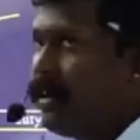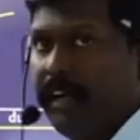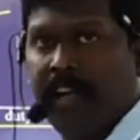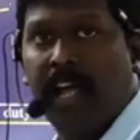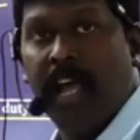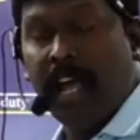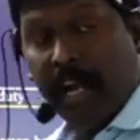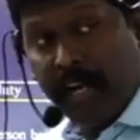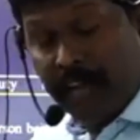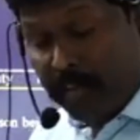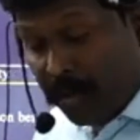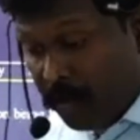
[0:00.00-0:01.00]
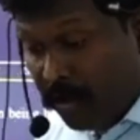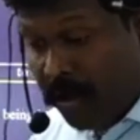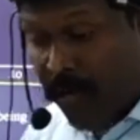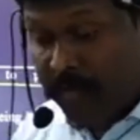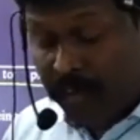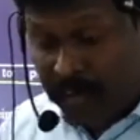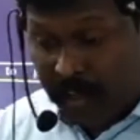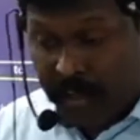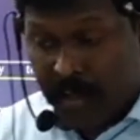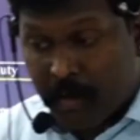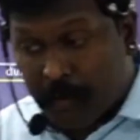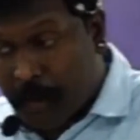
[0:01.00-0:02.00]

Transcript: state, it is a duty of the center to